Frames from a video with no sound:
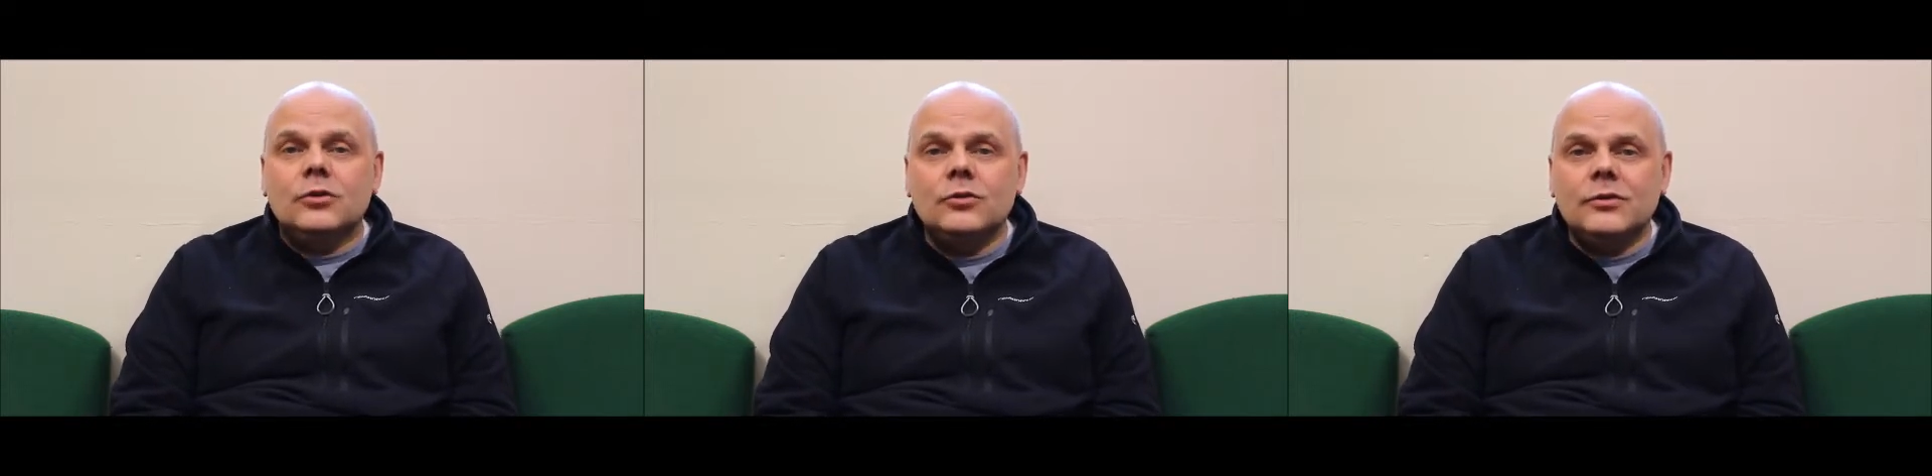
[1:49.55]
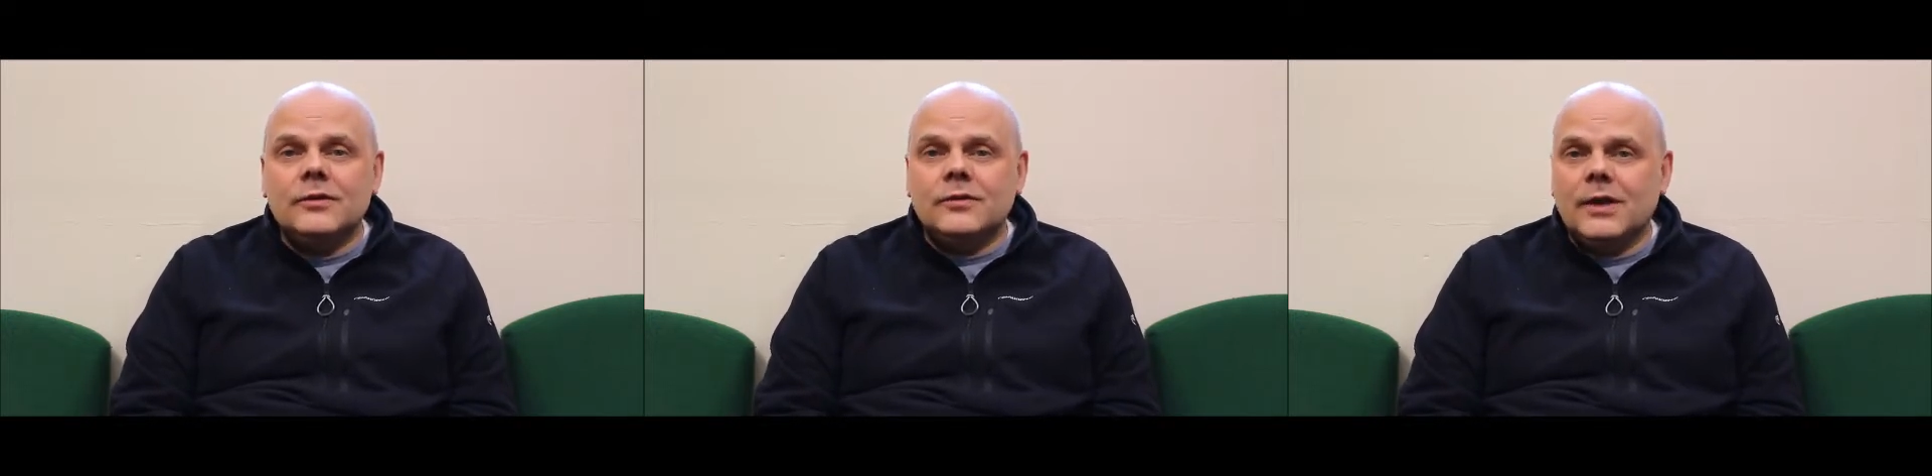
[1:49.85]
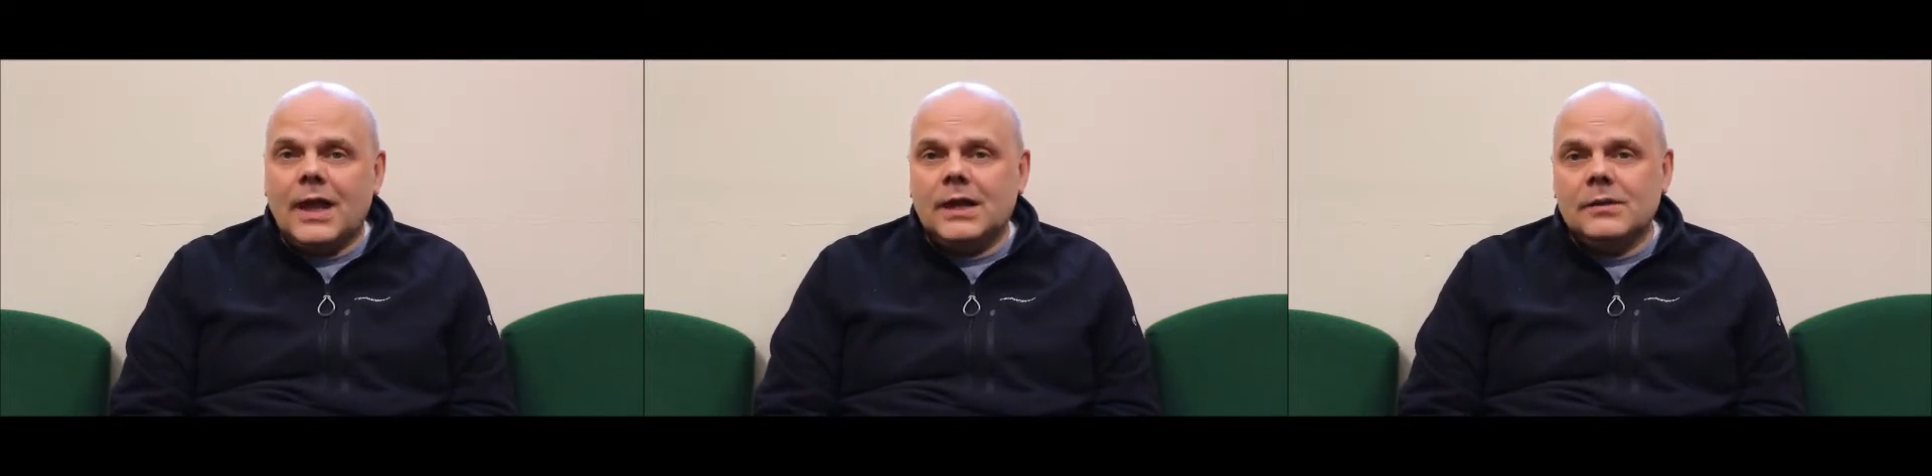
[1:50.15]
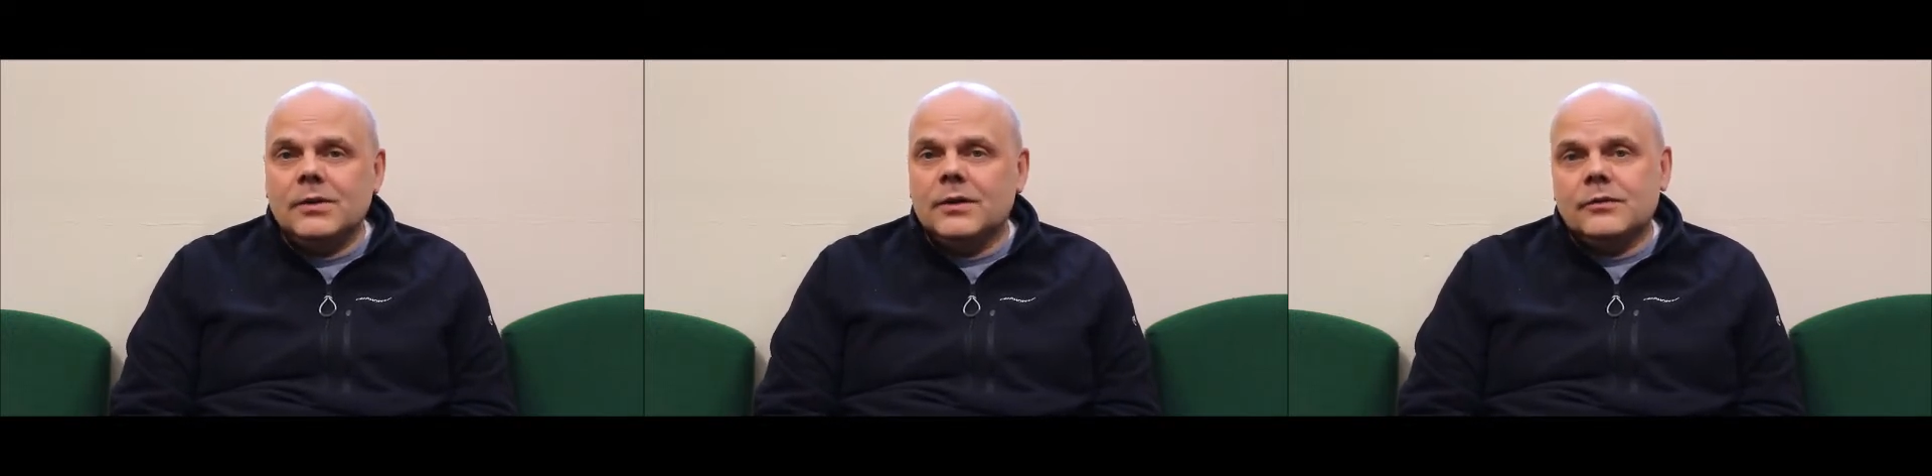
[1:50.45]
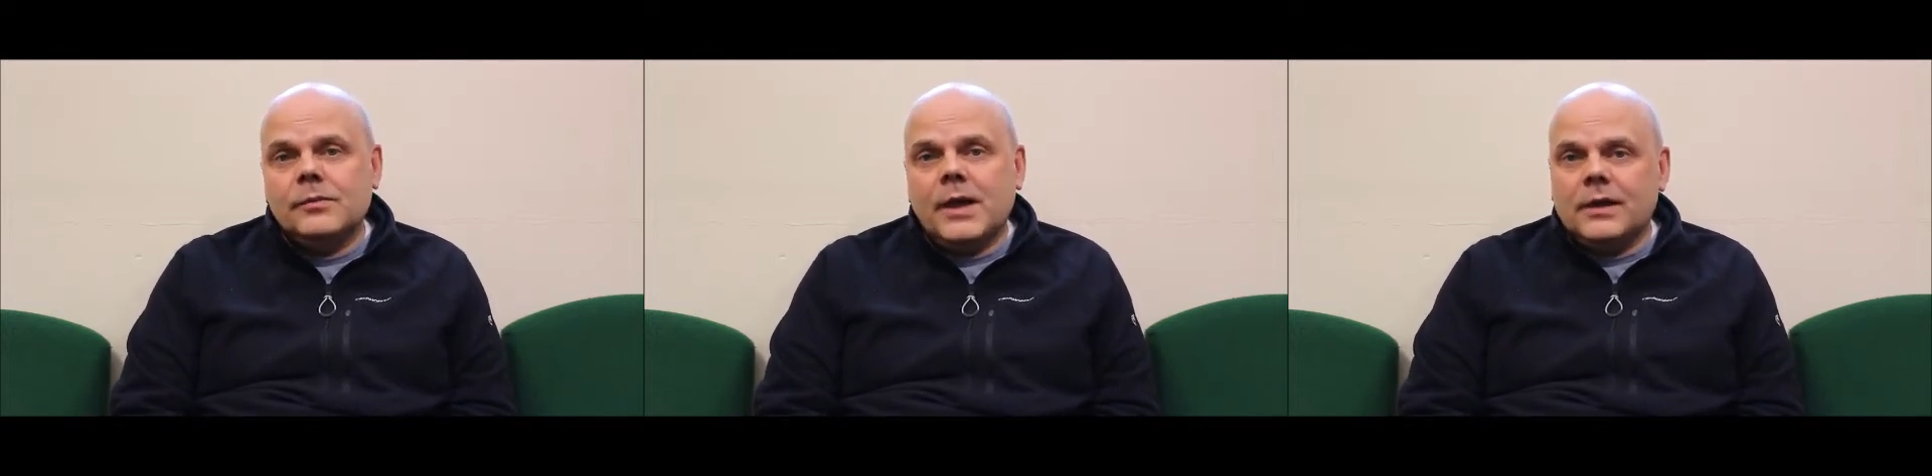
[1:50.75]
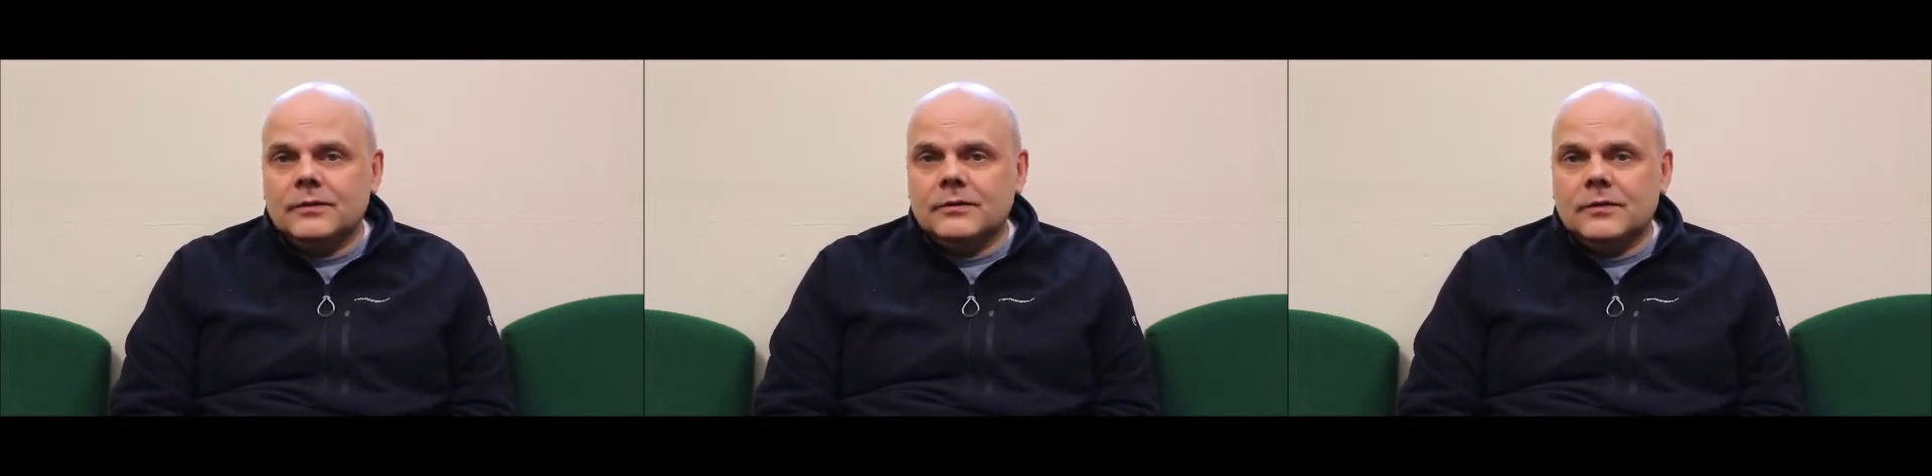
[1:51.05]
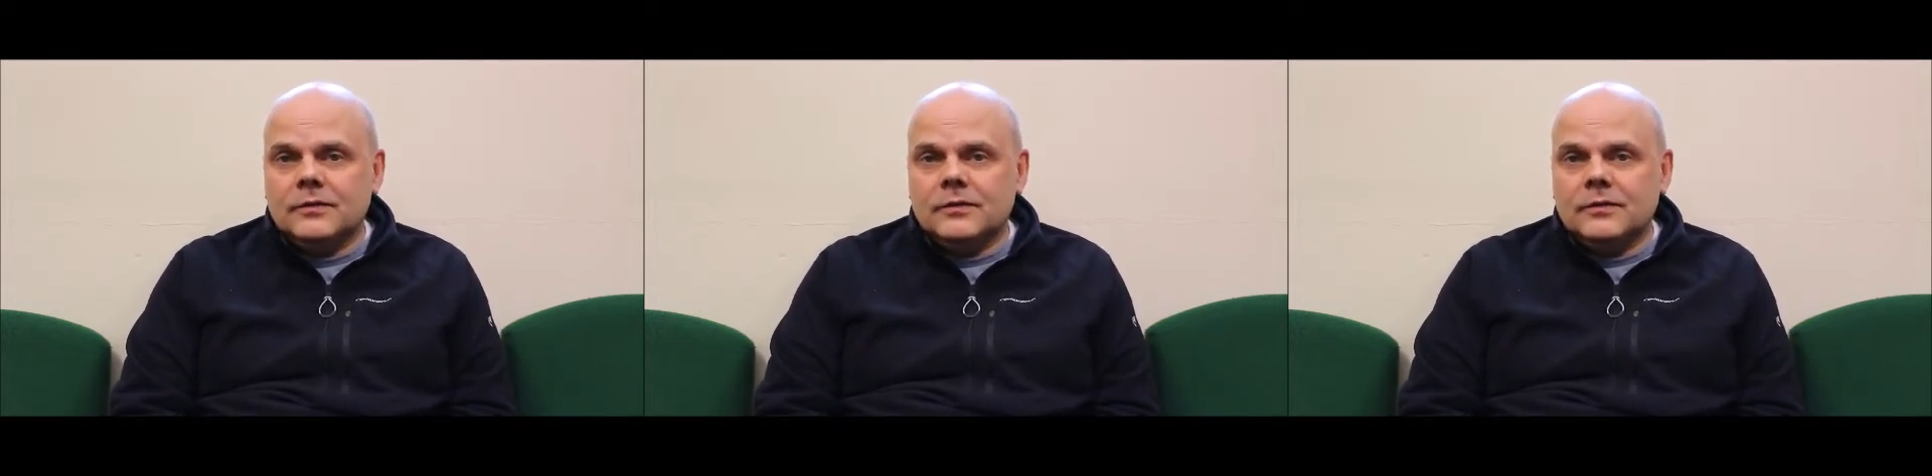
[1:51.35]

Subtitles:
good is the enemy of the best.